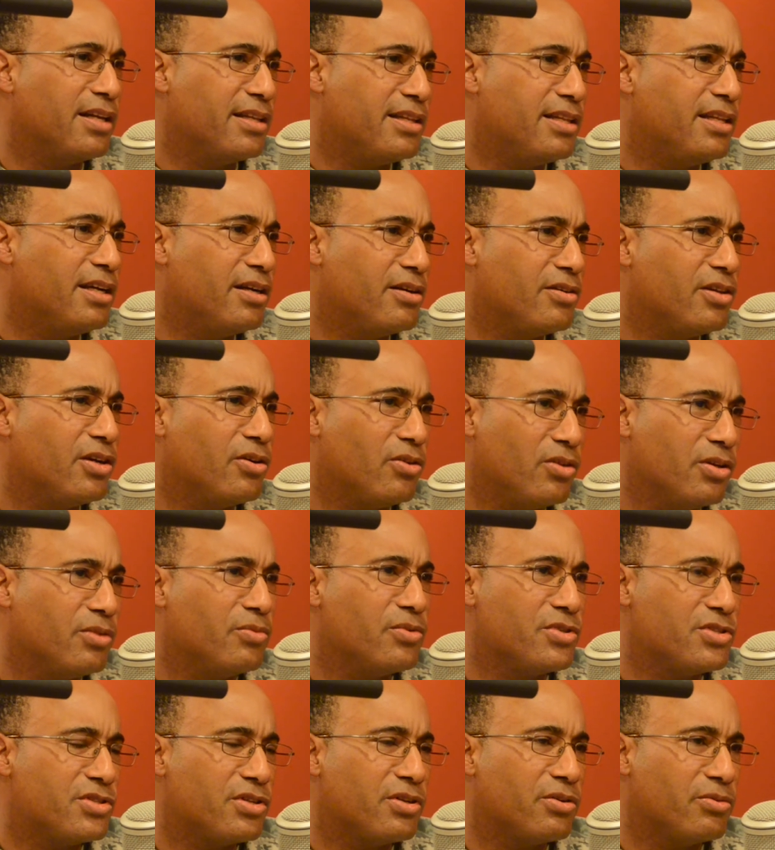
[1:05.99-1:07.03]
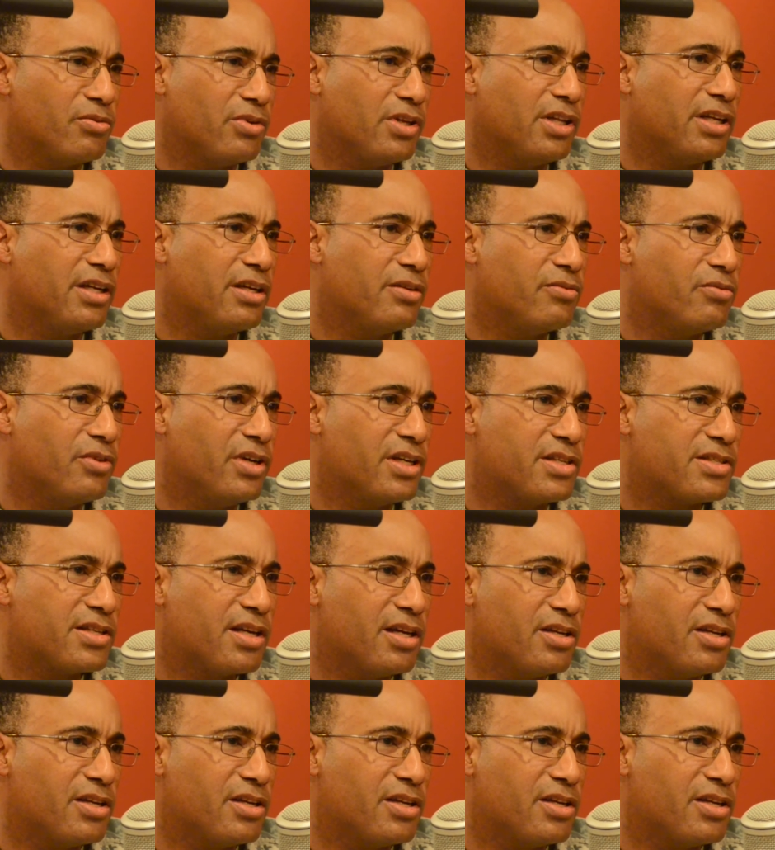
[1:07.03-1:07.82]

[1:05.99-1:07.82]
they're the only ones that are really at risk.